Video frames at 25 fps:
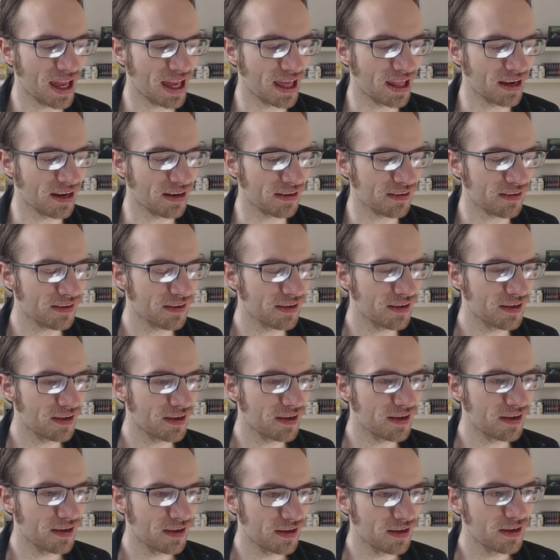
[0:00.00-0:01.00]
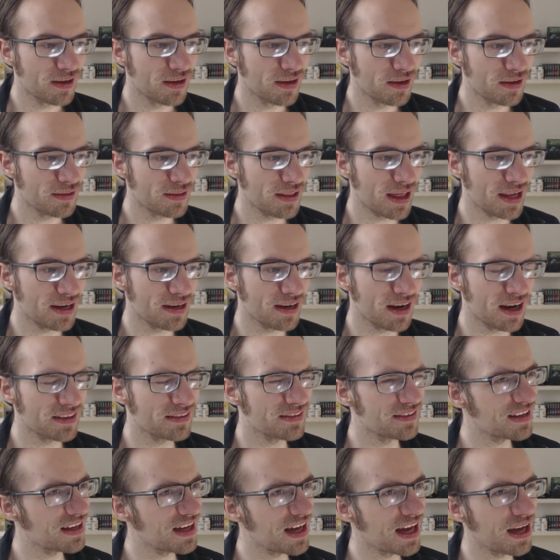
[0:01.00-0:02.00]
And
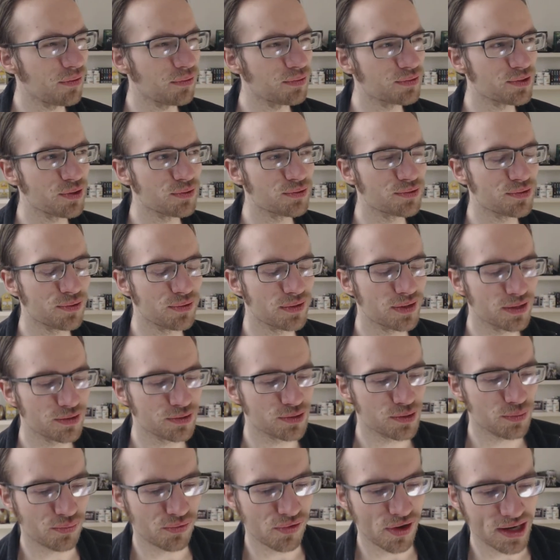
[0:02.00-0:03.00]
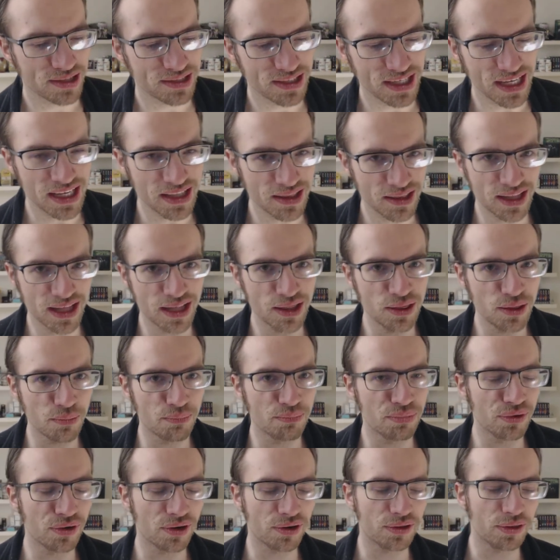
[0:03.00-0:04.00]
that I was also a little surprised in in the
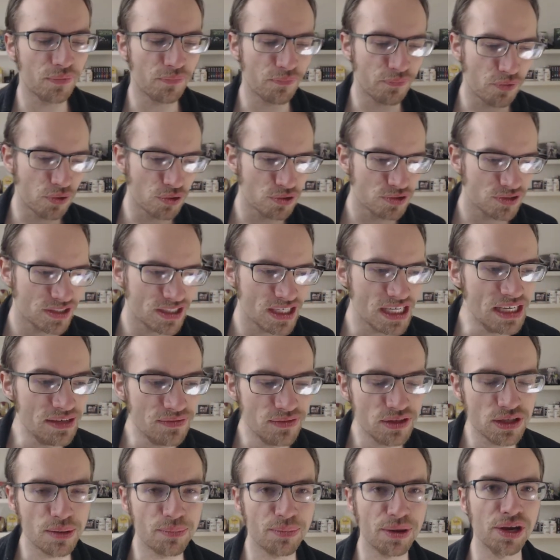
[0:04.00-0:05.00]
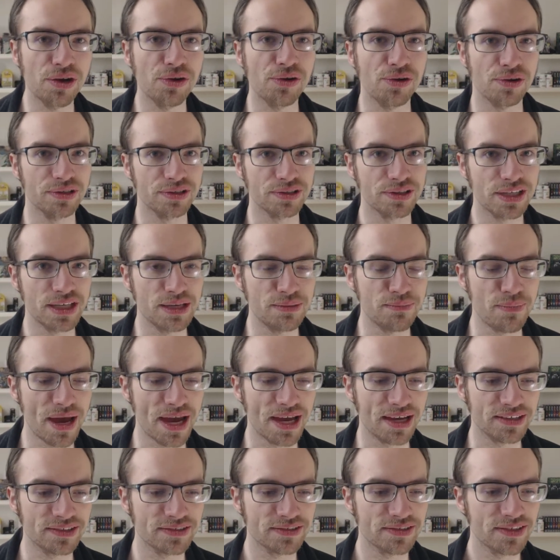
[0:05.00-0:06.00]
book, the first T V appearance he
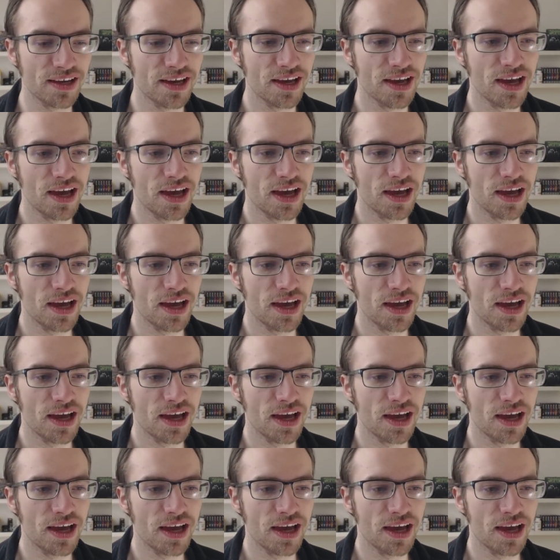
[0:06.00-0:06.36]
makes,